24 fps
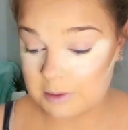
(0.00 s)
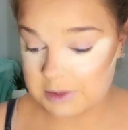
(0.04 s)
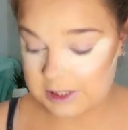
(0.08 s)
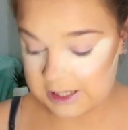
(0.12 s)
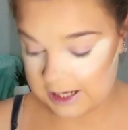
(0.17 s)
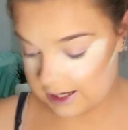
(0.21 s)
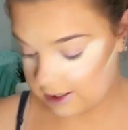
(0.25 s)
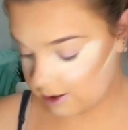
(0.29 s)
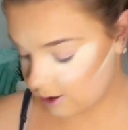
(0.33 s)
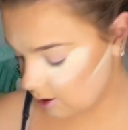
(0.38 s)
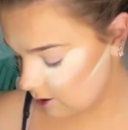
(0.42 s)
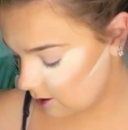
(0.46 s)
I'm
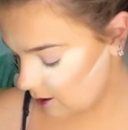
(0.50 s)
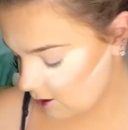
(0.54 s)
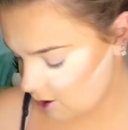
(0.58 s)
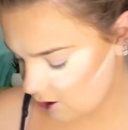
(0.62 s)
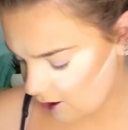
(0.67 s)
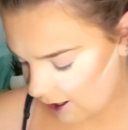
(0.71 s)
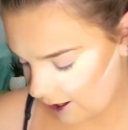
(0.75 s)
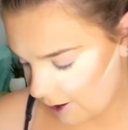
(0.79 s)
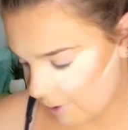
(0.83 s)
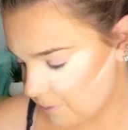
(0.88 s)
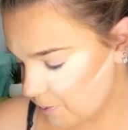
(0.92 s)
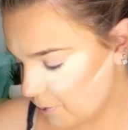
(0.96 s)
scared. It's
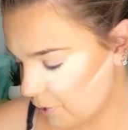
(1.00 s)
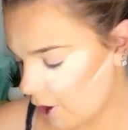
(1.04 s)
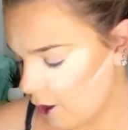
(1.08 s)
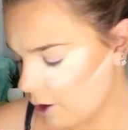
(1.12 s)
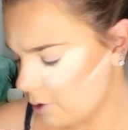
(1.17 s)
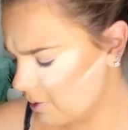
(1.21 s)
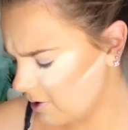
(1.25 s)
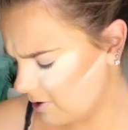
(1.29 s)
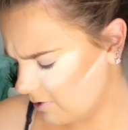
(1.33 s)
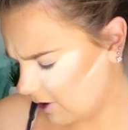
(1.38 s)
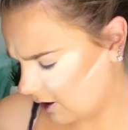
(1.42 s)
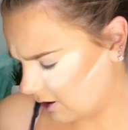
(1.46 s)
okay.
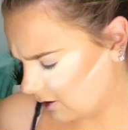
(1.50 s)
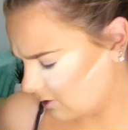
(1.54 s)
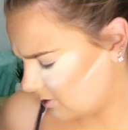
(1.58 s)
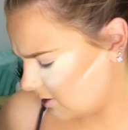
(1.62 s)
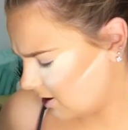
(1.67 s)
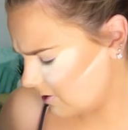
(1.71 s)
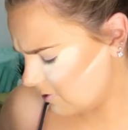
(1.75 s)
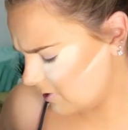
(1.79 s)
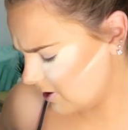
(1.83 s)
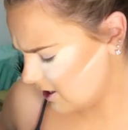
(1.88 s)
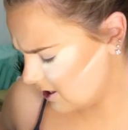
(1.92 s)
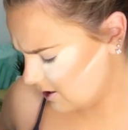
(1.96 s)
I'll be fine.
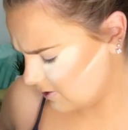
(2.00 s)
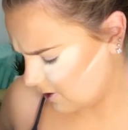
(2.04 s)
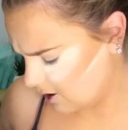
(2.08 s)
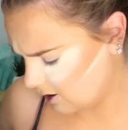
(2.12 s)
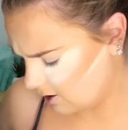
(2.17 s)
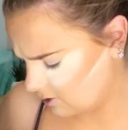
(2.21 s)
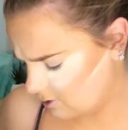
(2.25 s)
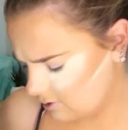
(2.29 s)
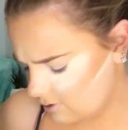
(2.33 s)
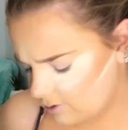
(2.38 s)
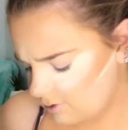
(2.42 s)
Everything's fine.